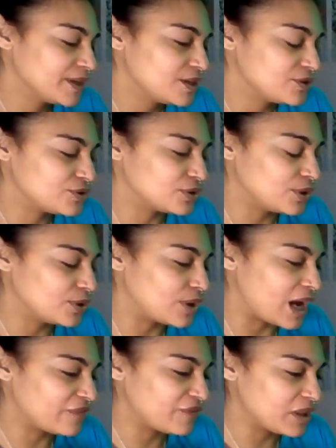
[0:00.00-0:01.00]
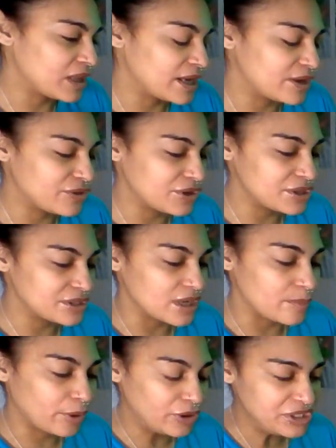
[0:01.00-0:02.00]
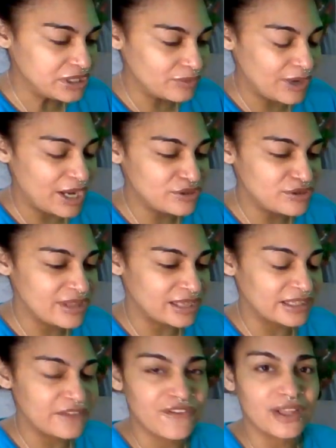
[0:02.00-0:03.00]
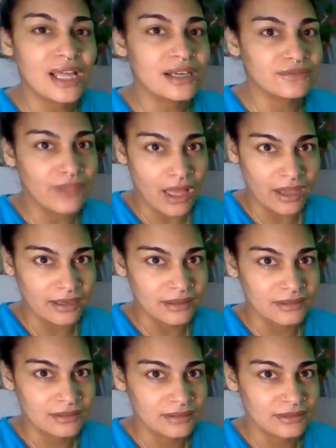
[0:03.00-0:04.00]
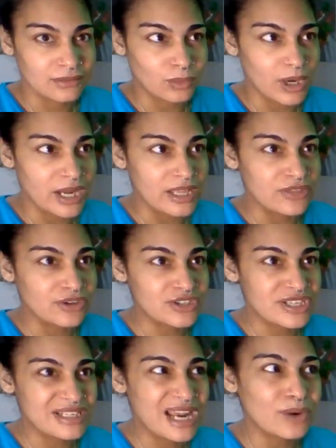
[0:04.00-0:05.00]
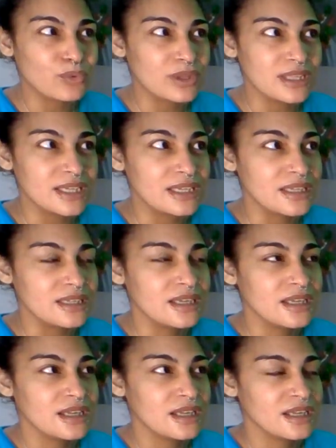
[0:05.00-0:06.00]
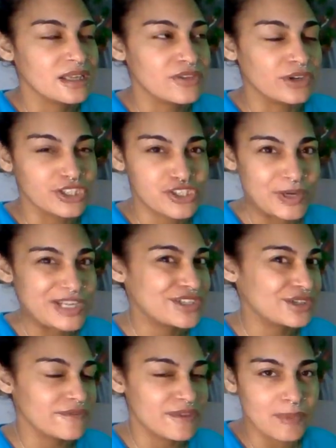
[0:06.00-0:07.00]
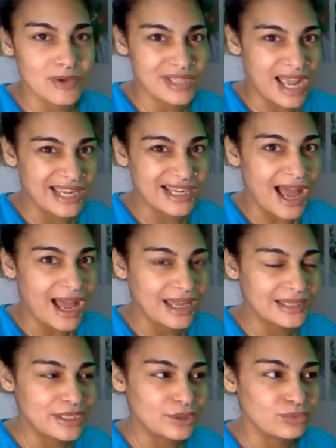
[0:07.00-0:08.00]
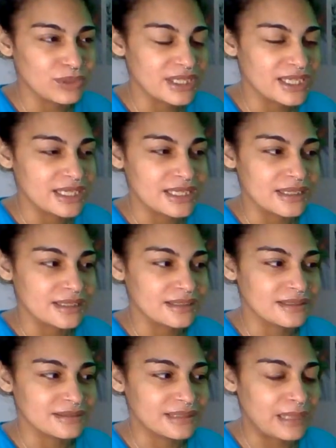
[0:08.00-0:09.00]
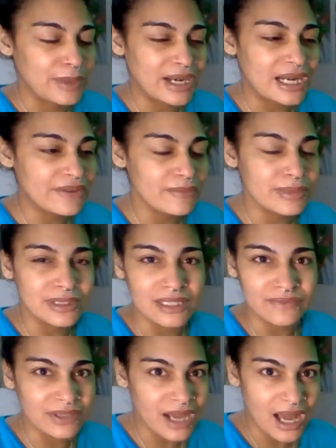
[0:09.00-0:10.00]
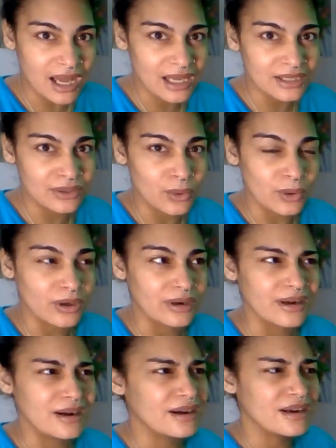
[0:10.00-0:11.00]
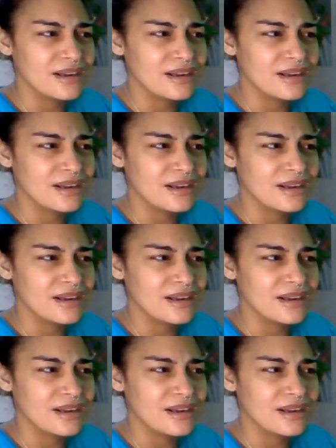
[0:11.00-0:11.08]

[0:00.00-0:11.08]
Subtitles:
So I feel like there's a person around you that they fell out of line, right? They're just not really... They're a stranger of the Most High God. They don't really... They may not even believe in God, or...